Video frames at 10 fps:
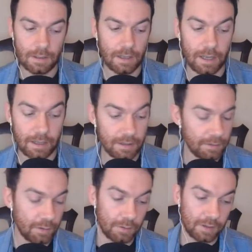That
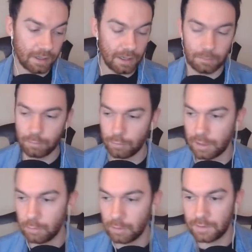sounds, again,
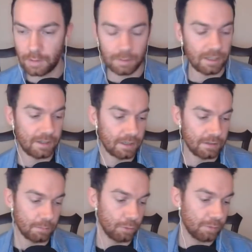pretty reasonable, I think,
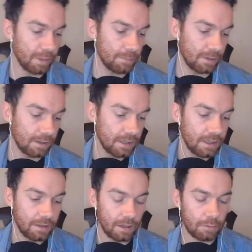to most people.
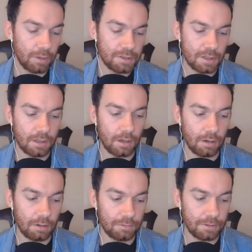The question
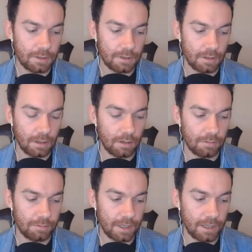of
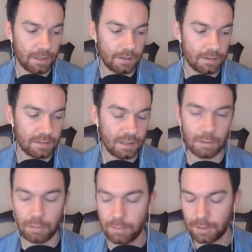
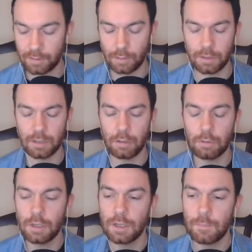demographics. So,
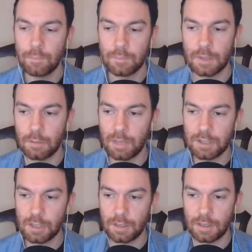you
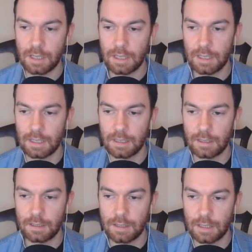mentioned the
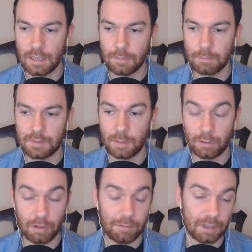
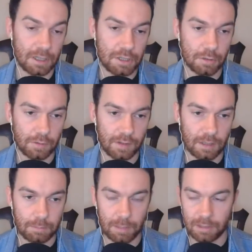demographic issues
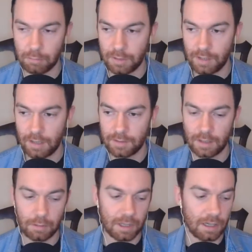that maybe Greece has.
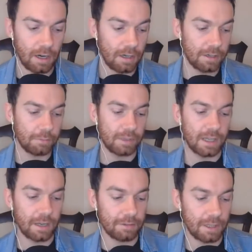Now, in Ireland, we
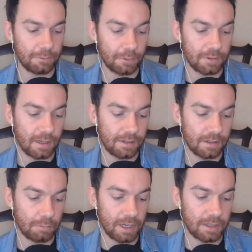have a
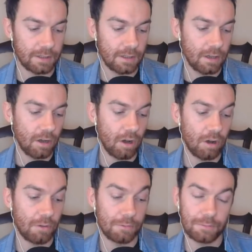fertility rate
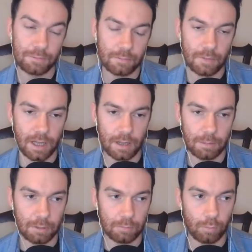of
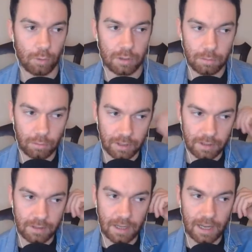about
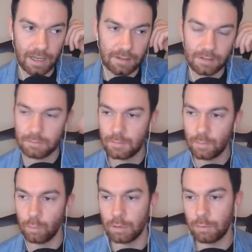1.8,
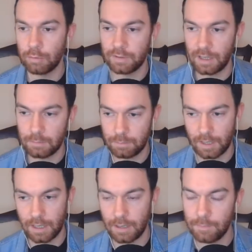
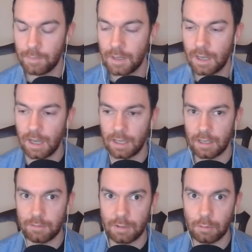1.8, and
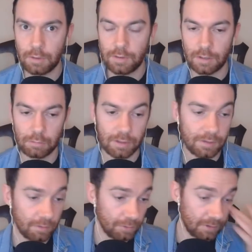I've noticed in
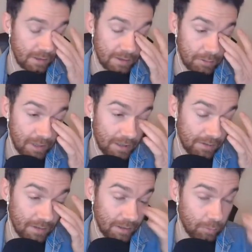Greece the fertility rate
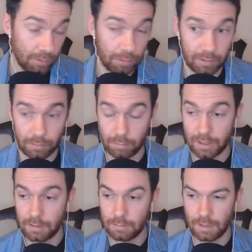is like
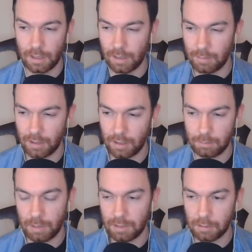1.3. Maybe you